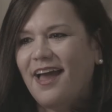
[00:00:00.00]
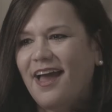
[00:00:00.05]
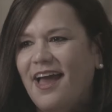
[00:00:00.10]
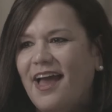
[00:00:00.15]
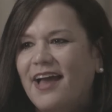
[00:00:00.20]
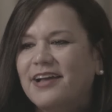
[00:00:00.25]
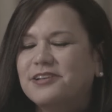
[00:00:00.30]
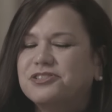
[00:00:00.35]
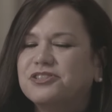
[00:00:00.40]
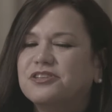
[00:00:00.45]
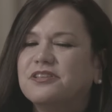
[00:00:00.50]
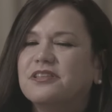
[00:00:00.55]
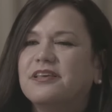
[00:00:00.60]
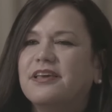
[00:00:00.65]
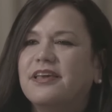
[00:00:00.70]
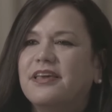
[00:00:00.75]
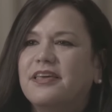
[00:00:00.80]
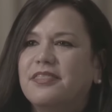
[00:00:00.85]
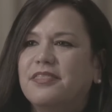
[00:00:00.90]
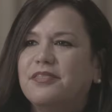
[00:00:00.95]

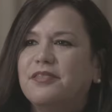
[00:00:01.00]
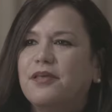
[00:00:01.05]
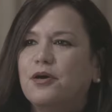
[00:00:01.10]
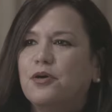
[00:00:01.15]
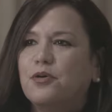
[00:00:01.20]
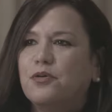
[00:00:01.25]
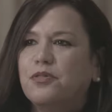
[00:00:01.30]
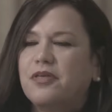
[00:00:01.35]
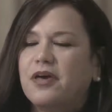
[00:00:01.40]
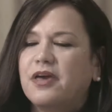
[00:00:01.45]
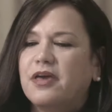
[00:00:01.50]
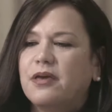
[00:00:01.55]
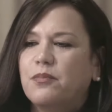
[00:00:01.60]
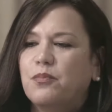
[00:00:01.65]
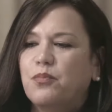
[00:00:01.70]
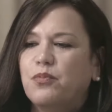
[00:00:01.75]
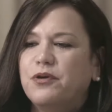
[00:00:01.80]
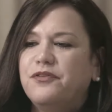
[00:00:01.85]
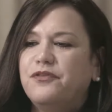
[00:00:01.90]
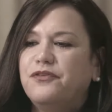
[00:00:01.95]
Actually, no,
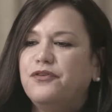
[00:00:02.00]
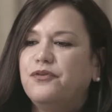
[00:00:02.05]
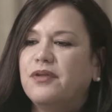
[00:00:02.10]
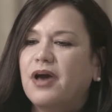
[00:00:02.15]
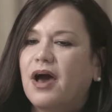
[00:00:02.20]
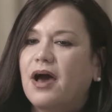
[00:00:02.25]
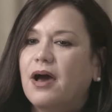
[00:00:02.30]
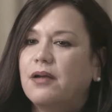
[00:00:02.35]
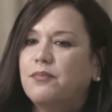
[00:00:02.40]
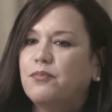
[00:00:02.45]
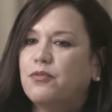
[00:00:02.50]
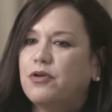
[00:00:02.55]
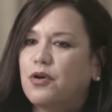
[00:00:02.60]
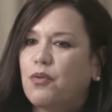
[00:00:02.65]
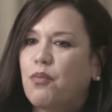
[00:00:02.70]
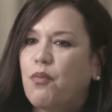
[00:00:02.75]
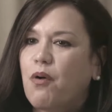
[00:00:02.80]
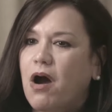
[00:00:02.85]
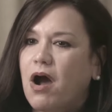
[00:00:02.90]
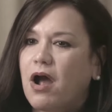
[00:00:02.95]
we do not
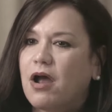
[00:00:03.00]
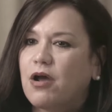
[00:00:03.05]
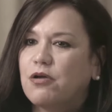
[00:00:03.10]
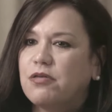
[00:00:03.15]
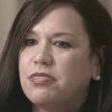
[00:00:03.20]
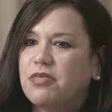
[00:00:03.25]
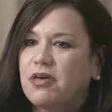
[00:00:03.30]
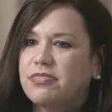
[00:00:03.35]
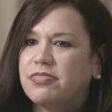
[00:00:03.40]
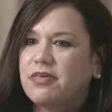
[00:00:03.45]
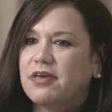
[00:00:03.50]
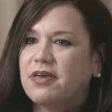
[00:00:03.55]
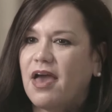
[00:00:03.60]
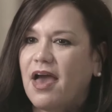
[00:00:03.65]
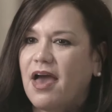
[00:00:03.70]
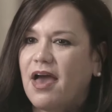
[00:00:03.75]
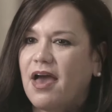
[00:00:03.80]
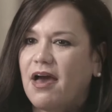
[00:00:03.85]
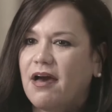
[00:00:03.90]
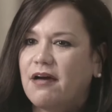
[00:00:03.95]
require that they
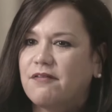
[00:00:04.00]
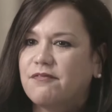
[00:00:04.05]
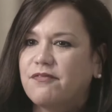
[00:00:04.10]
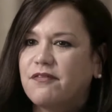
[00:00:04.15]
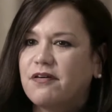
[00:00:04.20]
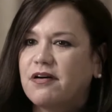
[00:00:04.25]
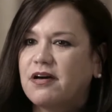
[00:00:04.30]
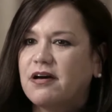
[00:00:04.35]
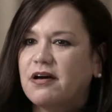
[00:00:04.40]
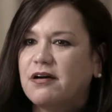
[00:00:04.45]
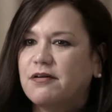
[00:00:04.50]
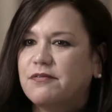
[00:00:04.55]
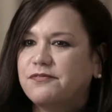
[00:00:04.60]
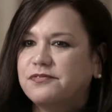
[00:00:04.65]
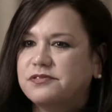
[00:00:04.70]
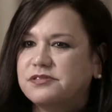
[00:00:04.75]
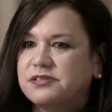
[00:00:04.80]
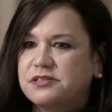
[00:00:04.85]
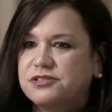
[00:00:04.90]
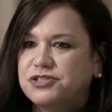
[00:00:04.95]
have a
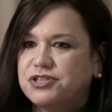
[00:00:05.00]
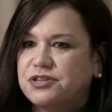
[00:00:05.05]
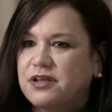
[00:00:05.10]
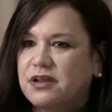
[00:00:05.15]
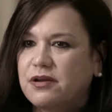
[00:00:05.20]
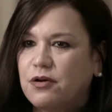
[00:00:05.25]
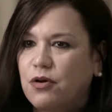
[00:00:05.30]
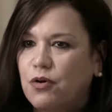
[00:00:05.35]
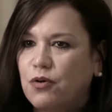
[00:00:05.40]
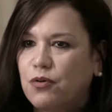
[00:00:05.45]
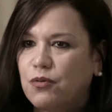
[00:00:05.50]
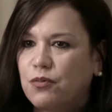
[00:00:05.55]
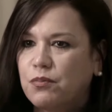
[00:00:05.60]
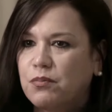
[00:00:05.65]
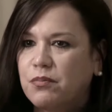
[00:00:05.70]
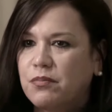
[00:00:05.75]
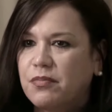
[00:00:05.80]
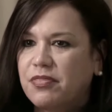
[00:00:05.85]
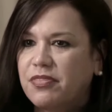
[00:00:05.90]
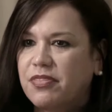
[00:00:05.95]
physician at
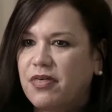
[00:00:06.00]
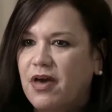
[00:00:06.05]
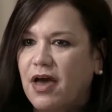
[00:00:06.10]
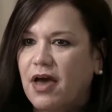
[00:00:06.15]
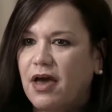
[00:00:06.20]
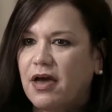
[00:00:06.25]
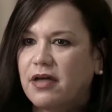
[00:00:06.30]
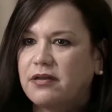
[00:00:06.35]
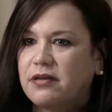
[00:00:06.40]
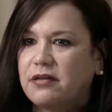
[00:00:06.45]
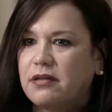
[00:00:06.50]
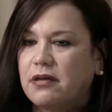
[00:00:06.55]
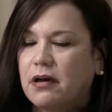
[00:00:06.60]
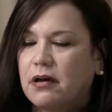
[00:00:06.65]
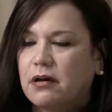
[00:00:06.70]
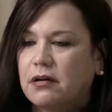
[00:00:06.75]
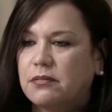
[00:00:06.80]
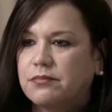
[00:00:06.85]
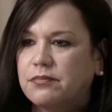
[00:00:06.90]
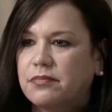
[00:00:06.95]
home that
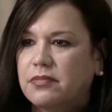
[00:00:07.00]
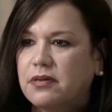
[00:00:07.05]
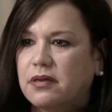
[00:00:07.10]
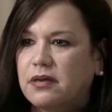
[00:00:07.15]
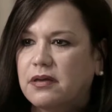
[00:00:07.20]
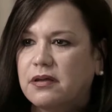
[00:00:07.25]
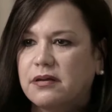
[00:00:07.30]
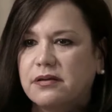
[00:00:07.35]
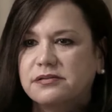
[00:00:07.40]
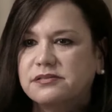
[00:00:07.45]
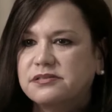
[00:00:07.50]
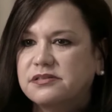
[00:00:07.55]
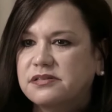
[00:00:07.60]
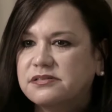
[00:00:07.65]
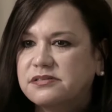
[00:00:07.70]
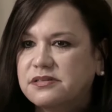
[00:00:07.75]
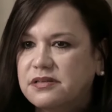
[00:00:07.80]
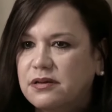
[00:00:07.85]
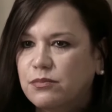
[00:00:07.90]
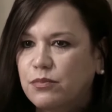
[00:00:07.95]
can
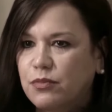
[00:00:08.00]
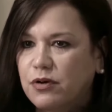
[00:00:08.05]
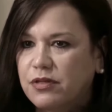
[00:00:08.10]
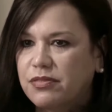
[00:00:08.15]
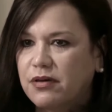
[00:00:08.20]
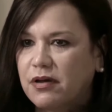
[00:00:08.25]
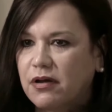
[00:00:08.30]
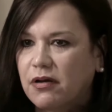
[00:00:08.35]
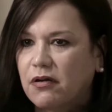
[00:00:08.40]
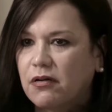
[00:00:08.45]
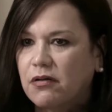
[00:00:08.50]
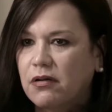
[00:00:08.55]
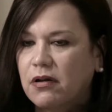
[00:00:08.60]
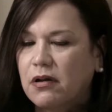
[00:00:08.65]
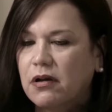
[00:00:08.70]
assist them with their